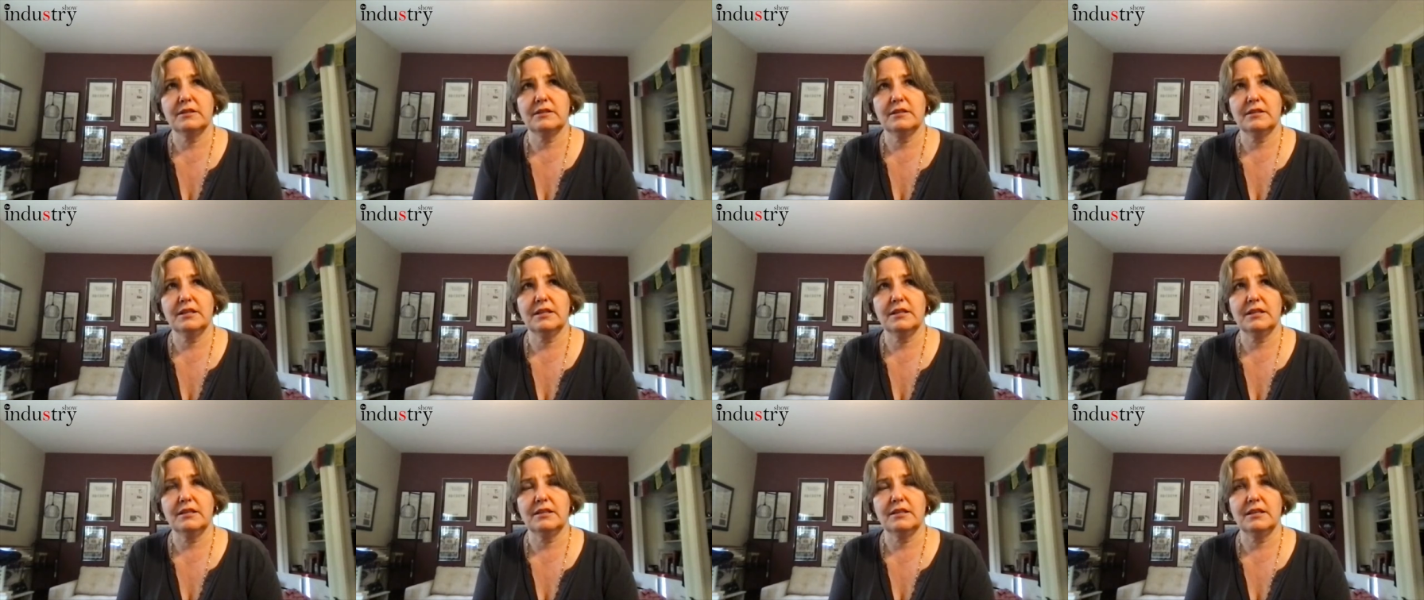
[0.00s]

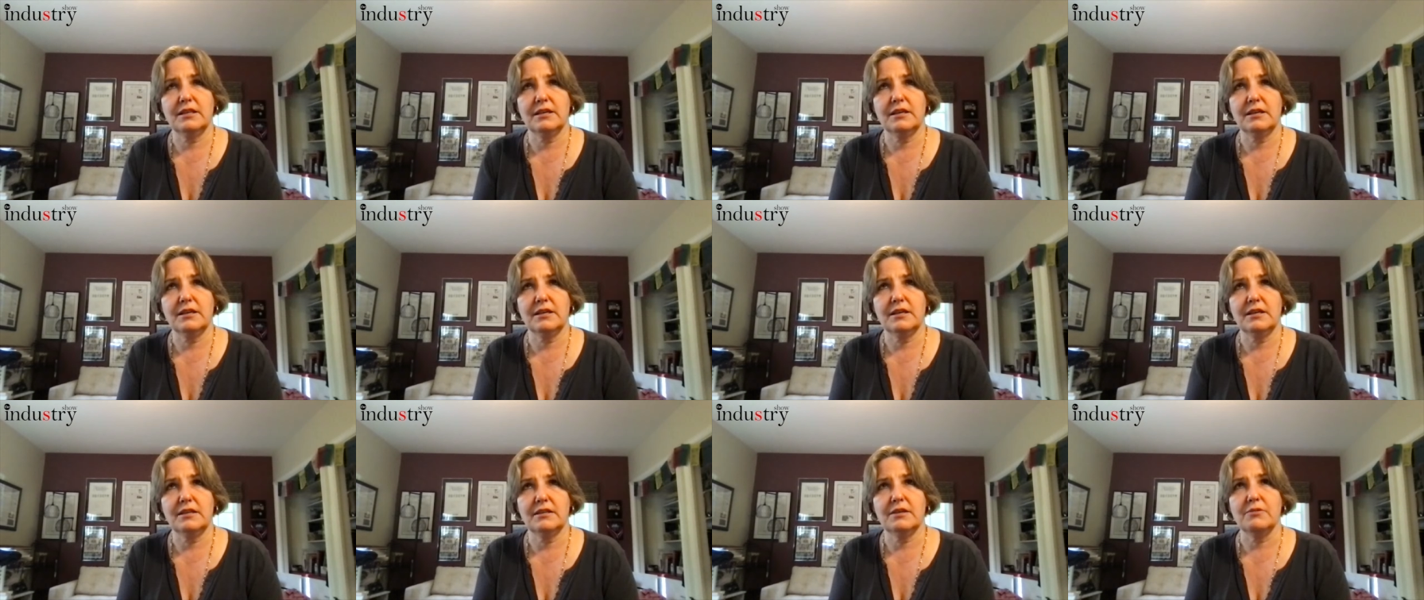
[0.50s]
that
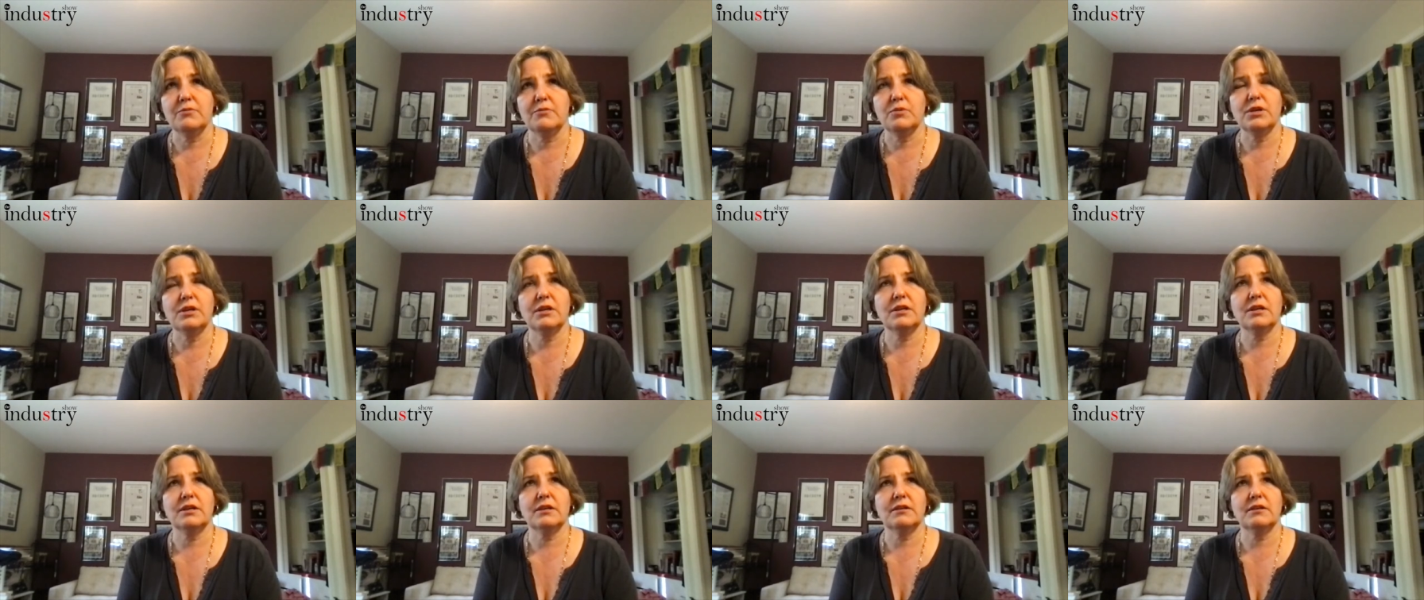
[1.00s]

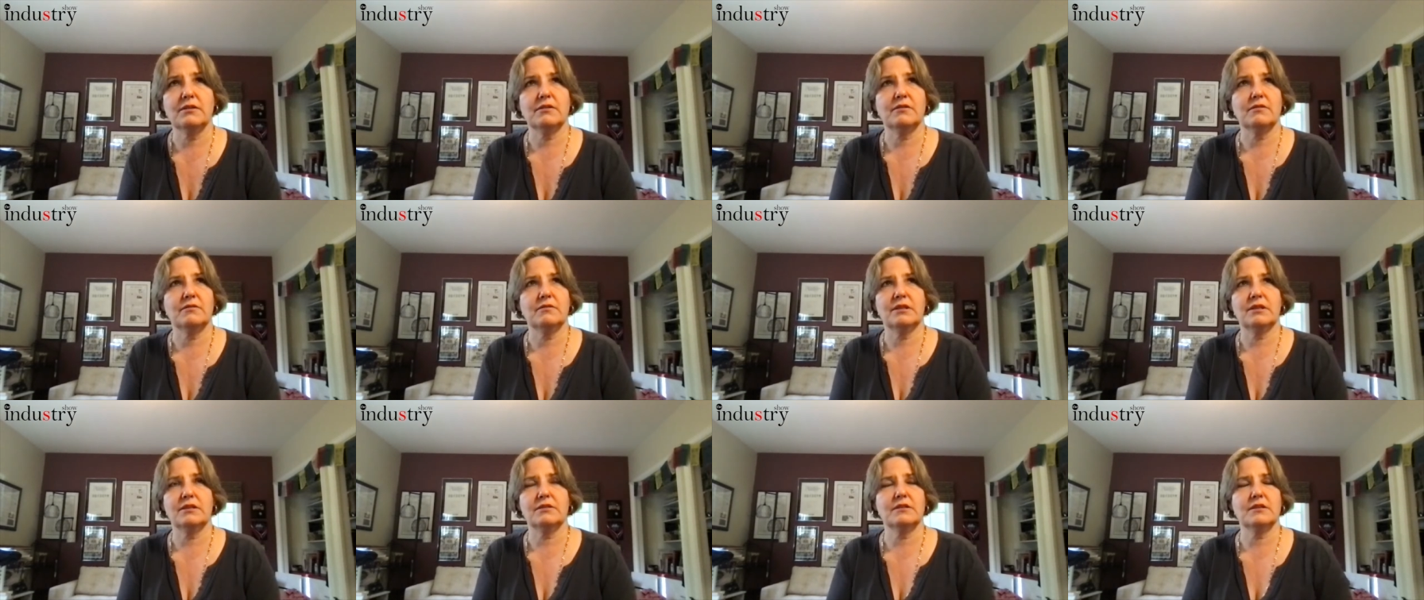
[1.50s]

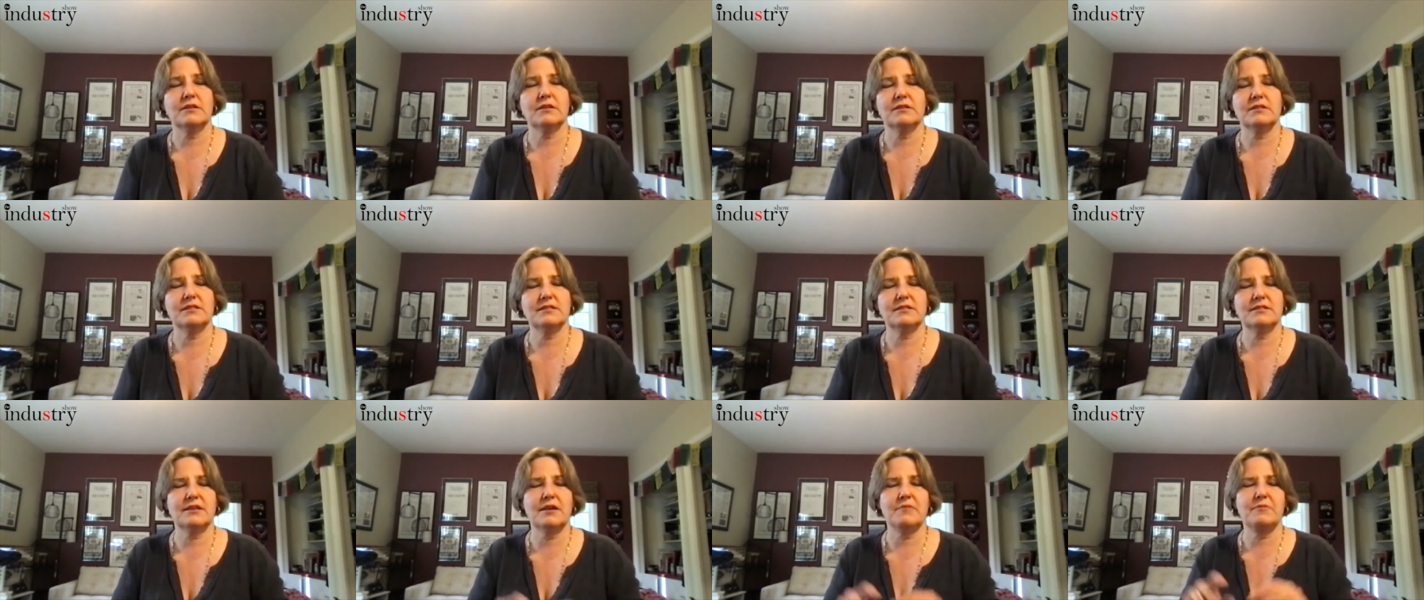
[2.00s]
that
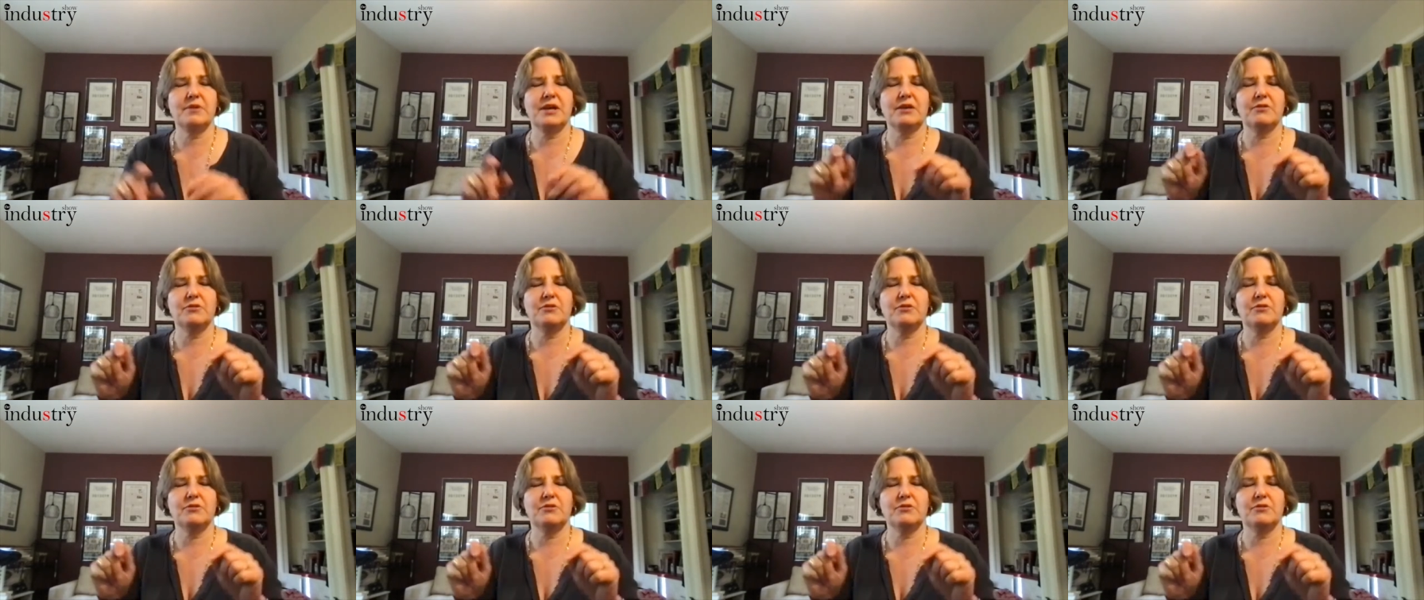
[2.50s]
somehow